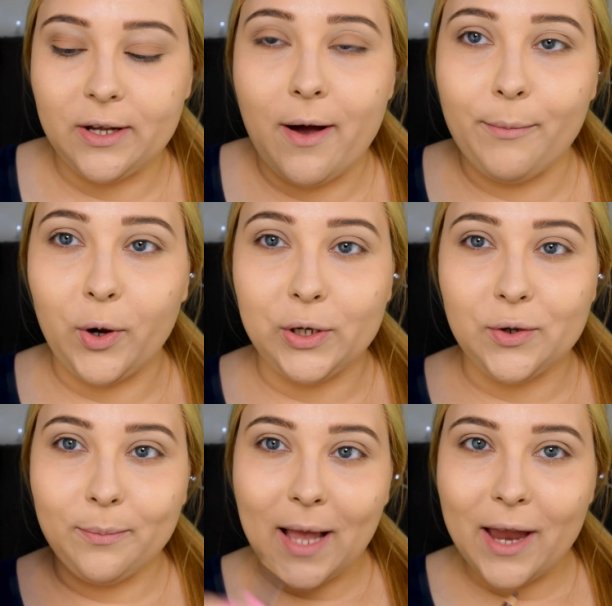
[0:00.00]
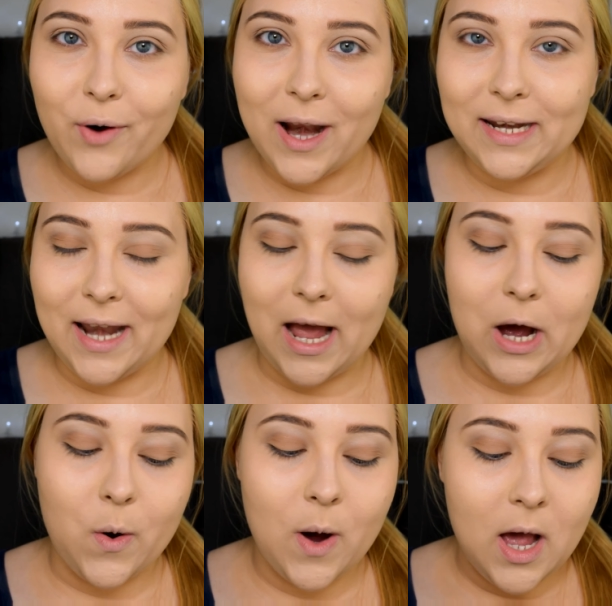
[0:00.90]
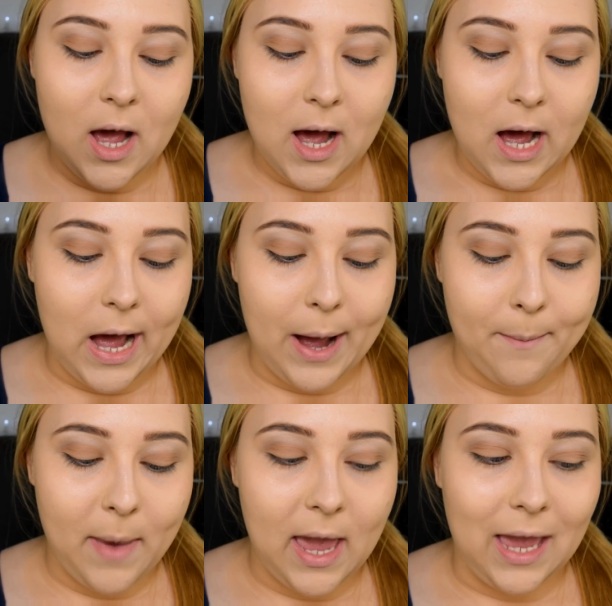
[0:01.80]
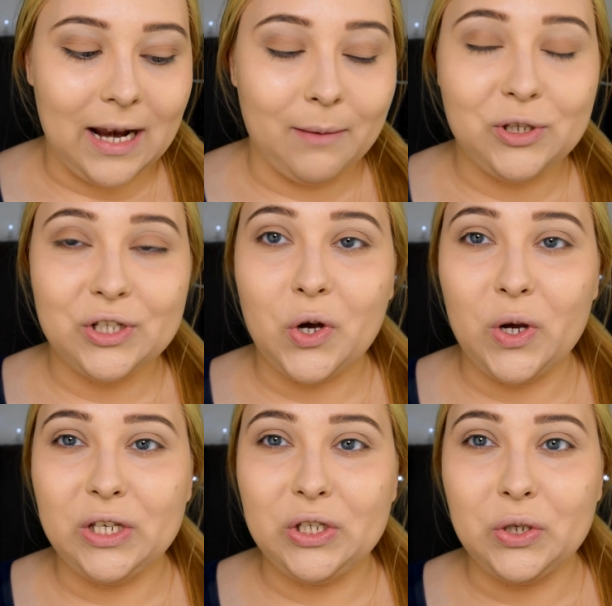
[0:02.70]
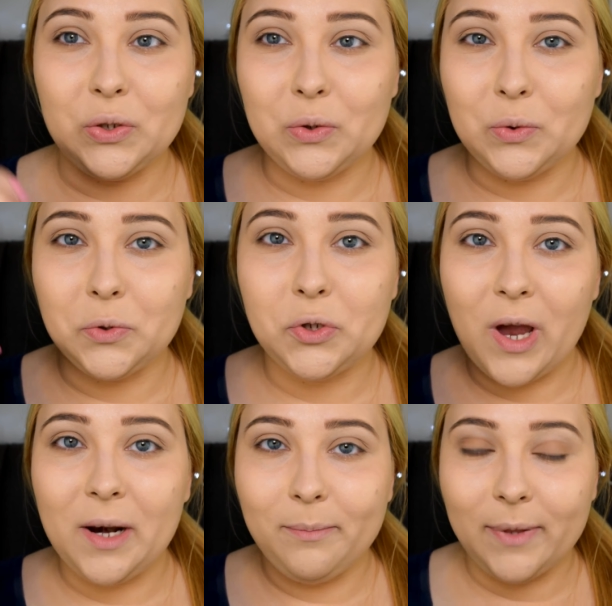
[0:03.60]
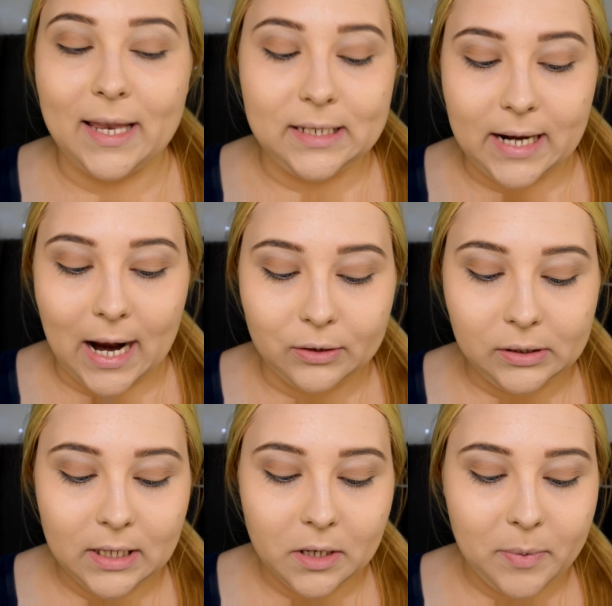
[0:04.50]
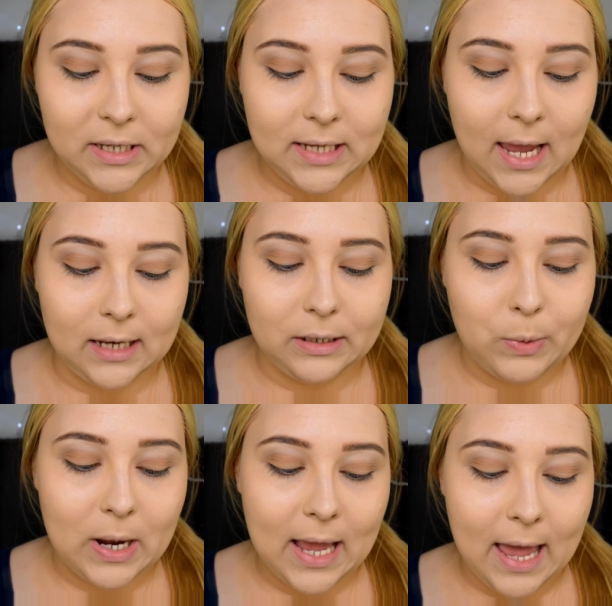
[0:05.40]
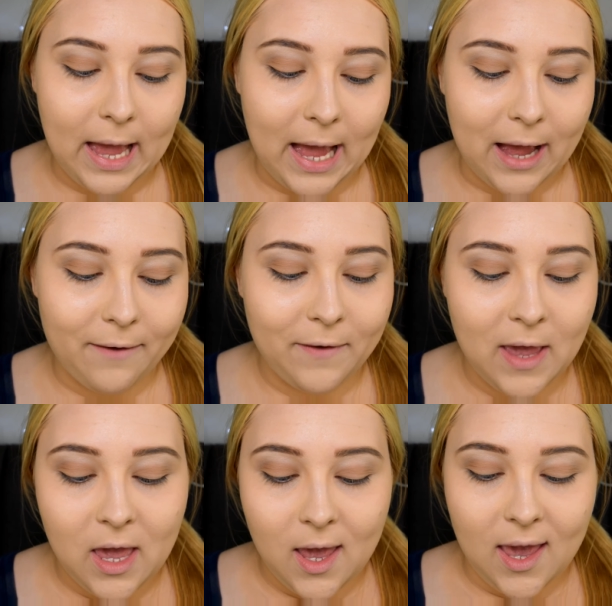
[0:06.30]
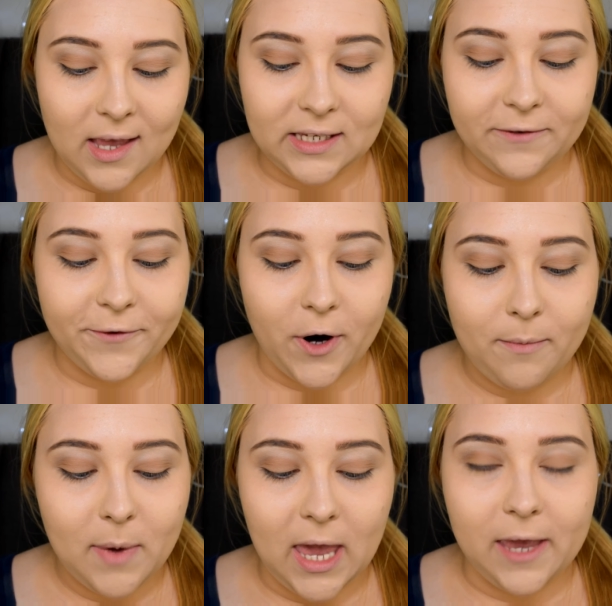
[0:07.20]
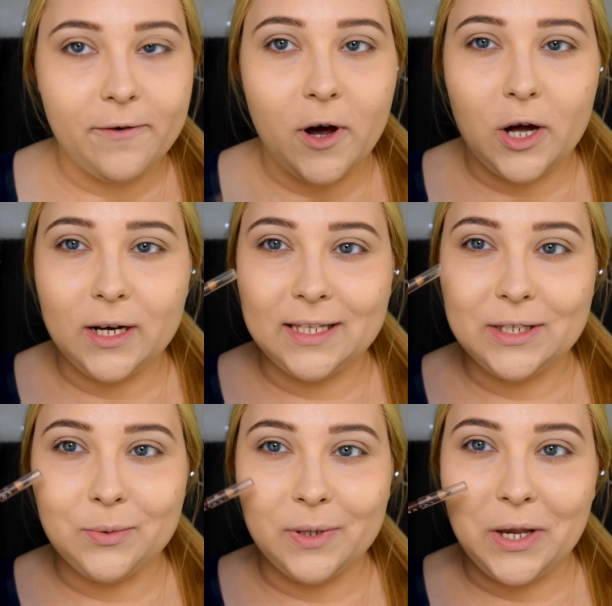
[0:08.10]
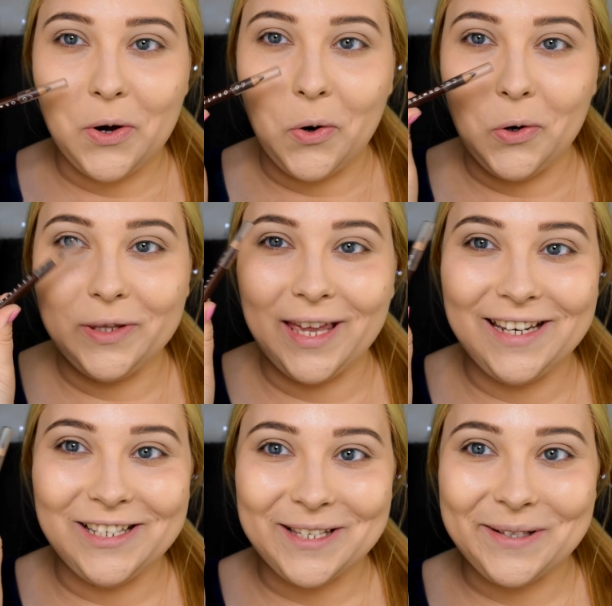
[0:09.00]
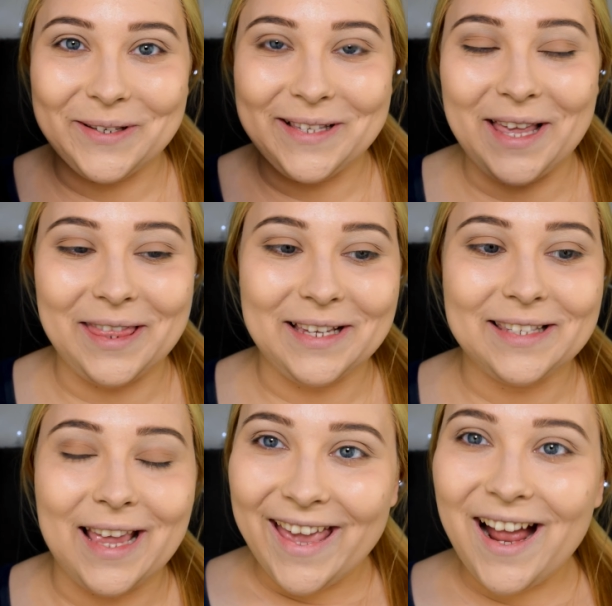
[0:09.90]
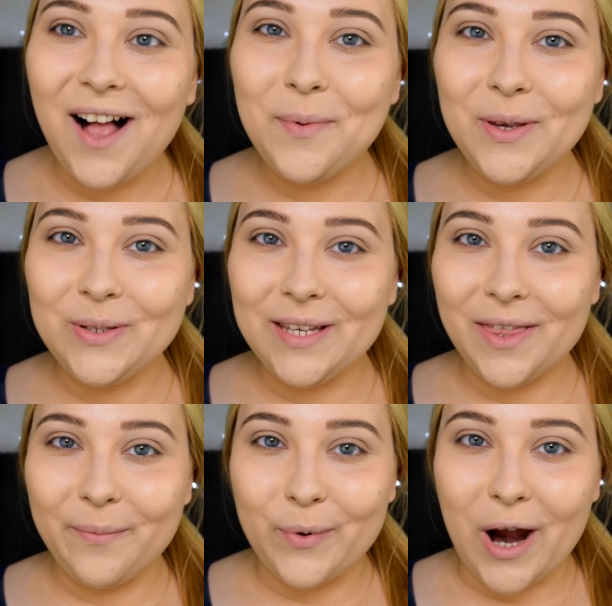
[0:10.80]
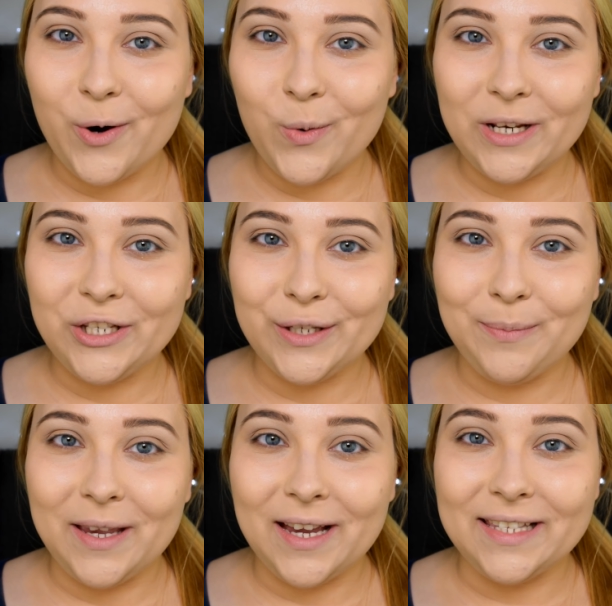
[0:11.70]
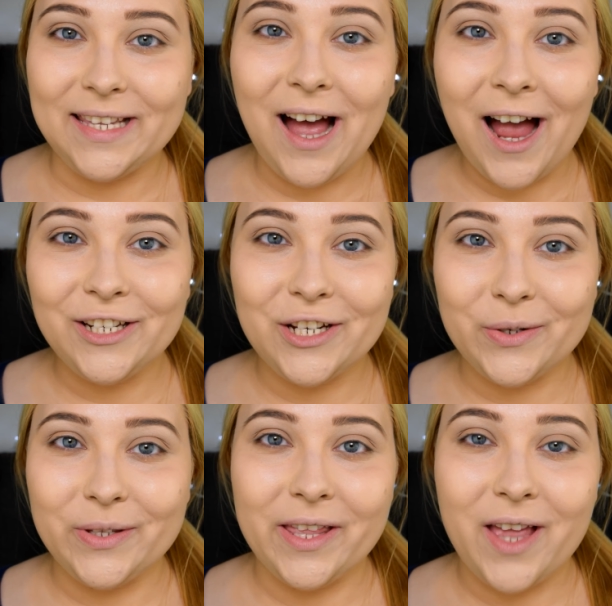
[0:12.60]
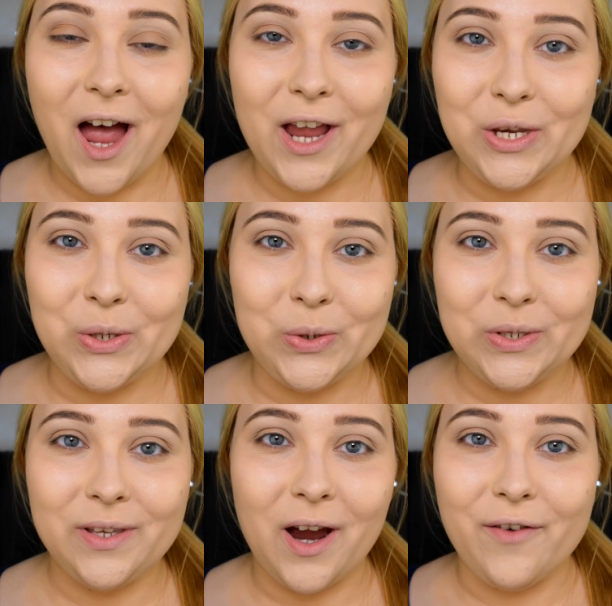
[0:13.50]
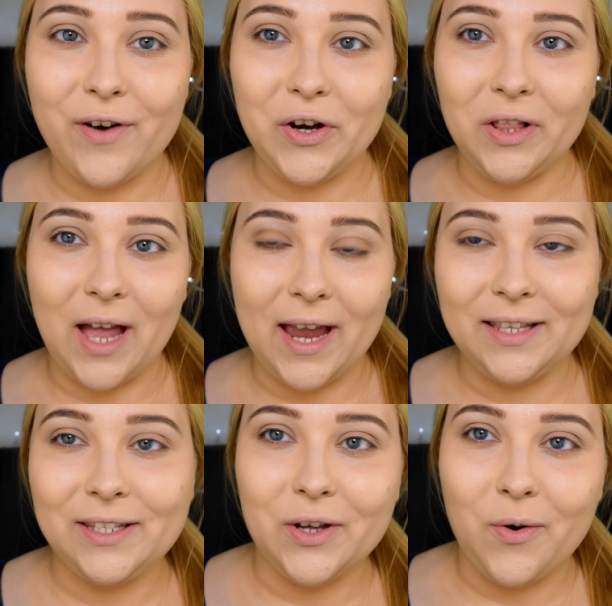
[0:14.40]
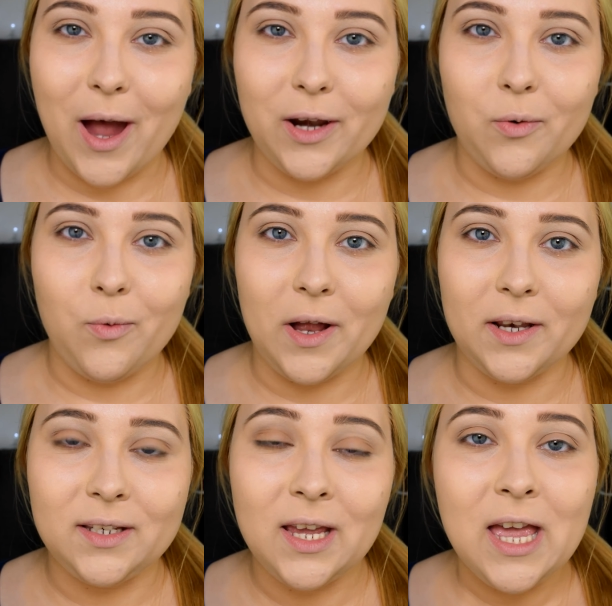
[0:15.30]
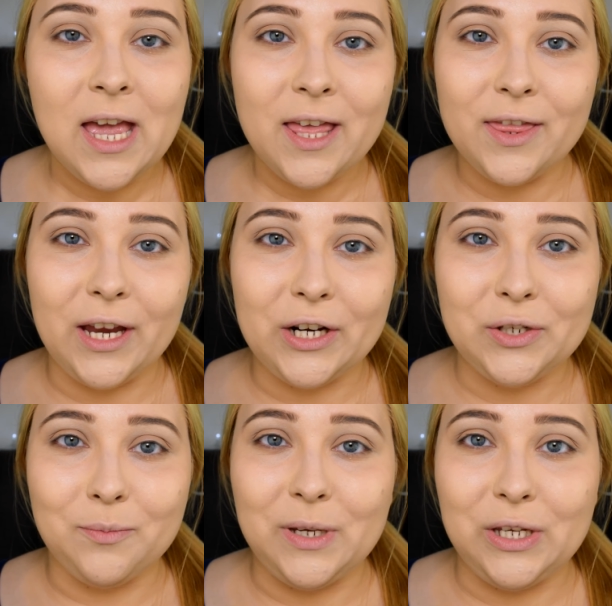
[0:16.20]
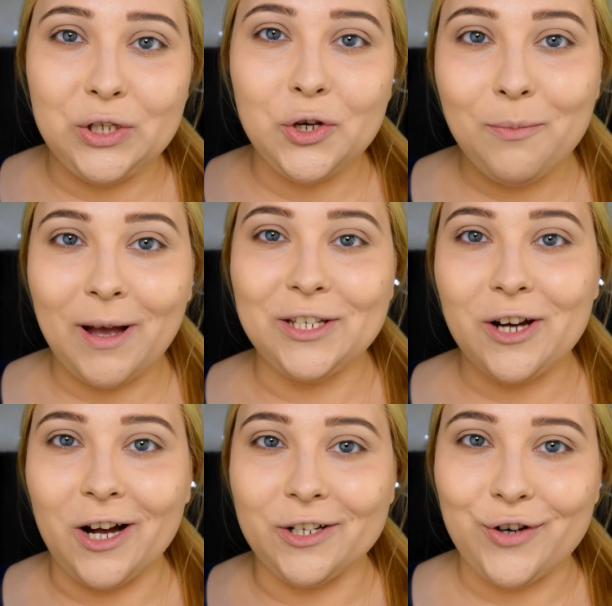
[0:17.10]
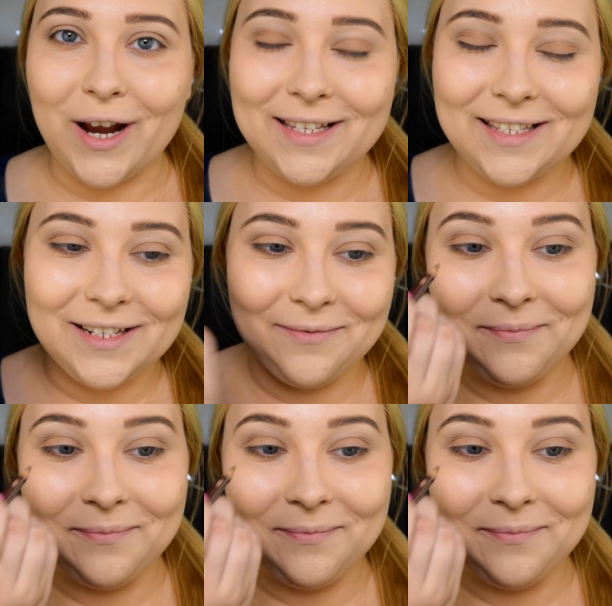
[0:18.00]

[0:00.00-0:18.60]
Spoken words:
So I'm going to apply it right now and I'm just going to try to blend it out a little bit. And the one I have is from Avon. It's really old and it just looks like this. And I'll be using the brown one just because the eyeshadows that I used are very light, so I don't want there to be too much contrast.